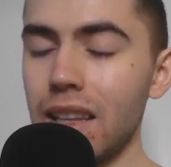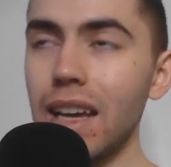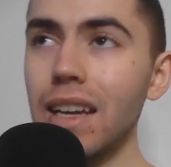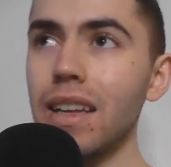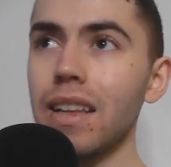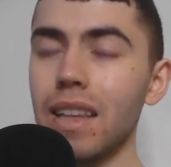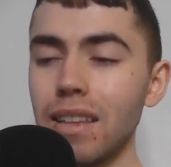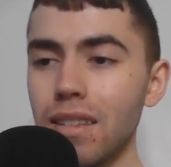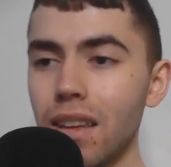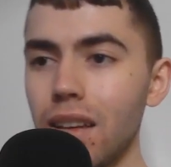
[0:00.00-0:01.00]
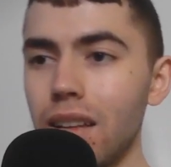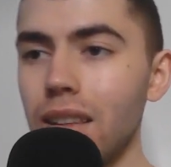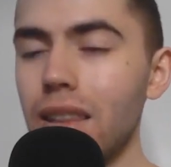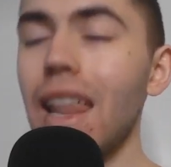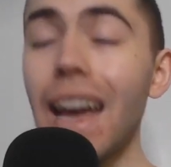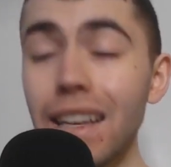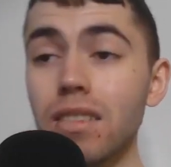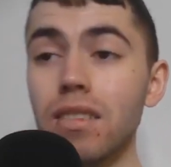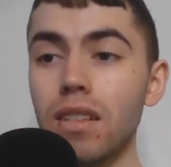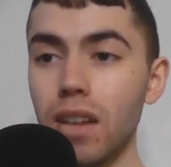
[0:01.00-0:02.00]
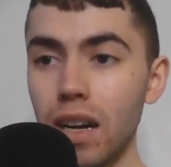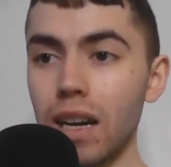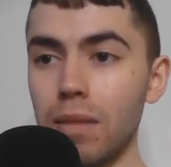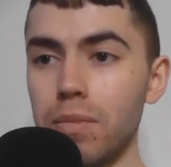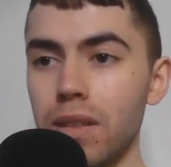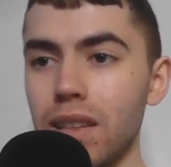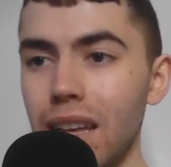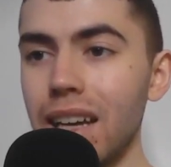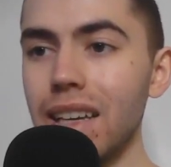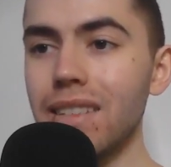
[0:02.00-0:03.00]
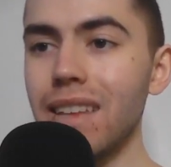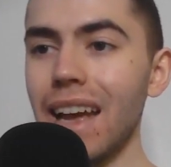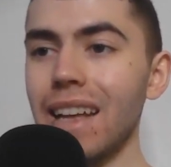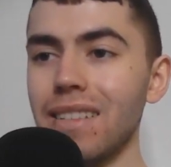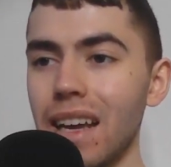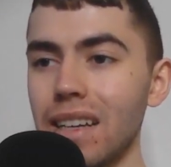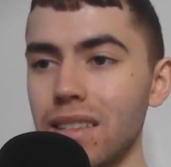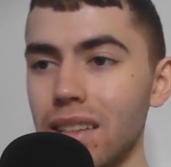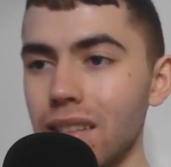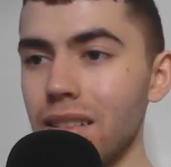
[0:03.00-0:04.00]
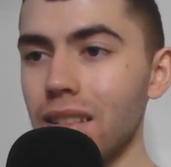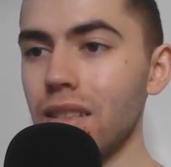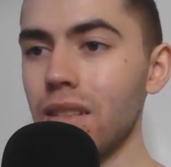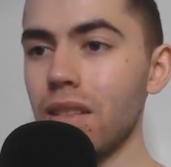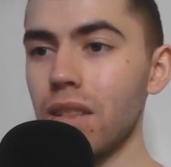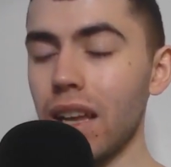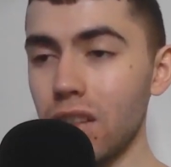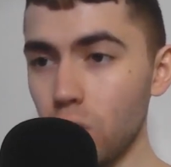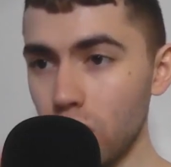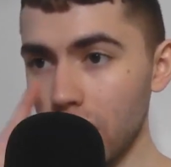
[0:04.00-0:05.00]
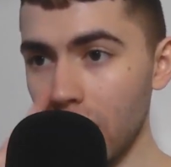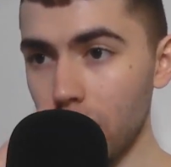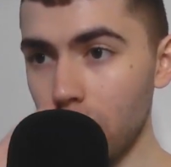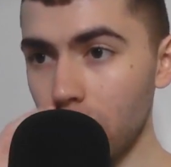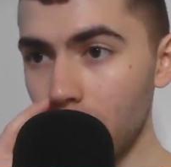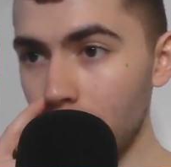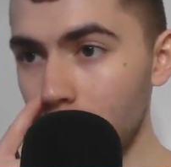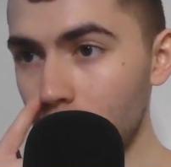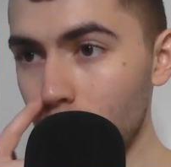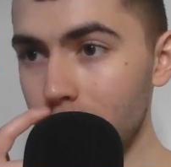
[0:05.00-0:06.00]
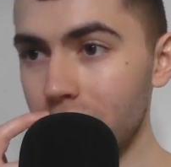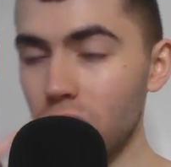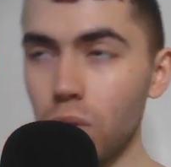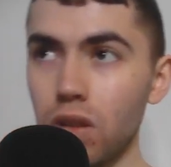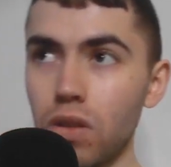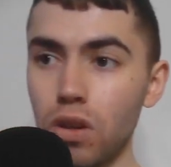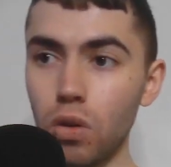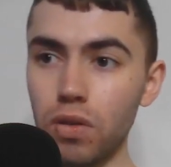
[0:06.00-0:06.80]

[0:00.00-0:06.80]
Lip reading: last up, Lions at Texans. Lions winning the game 26-23 in